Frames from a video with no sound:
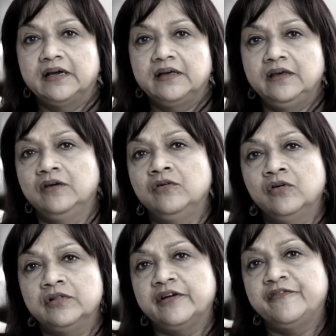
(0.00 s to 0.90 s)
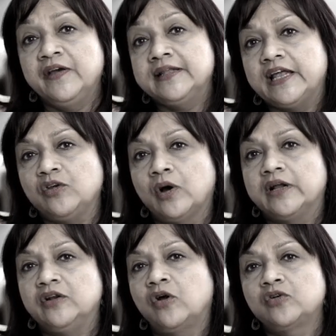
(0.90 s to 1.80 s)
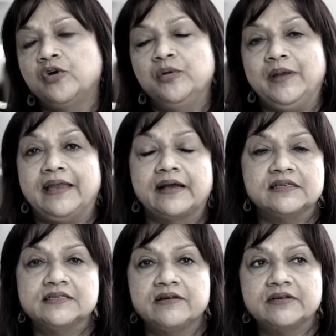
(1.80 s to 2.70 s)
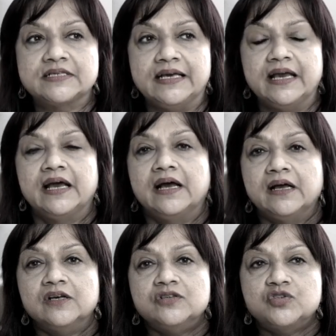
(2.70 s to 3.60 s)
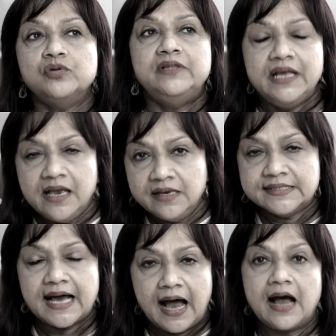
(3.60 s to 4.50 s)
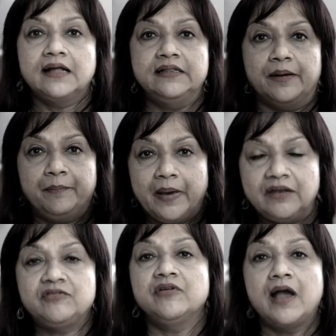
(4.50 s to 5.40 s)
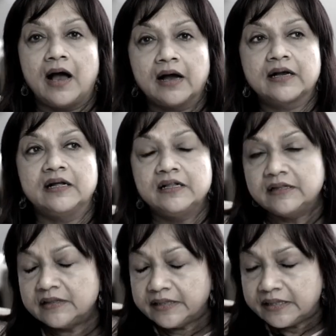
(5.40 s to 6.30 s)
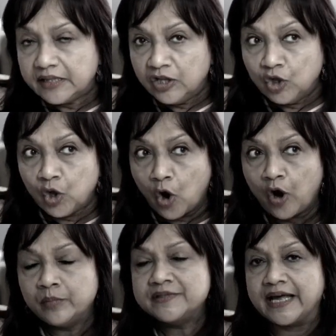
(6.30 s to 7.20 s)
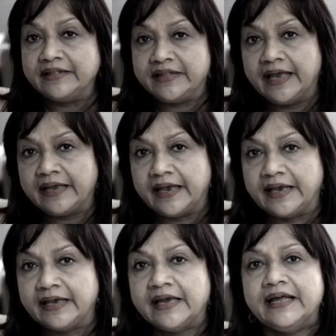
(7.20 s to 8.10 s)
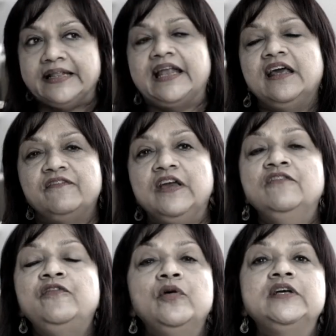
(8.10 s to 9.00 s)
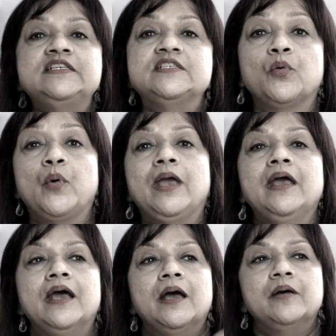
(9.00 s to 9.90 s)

you know the fear that you are not going to be taken seriously so these are the patriarchal norms and thinking that have influenced the way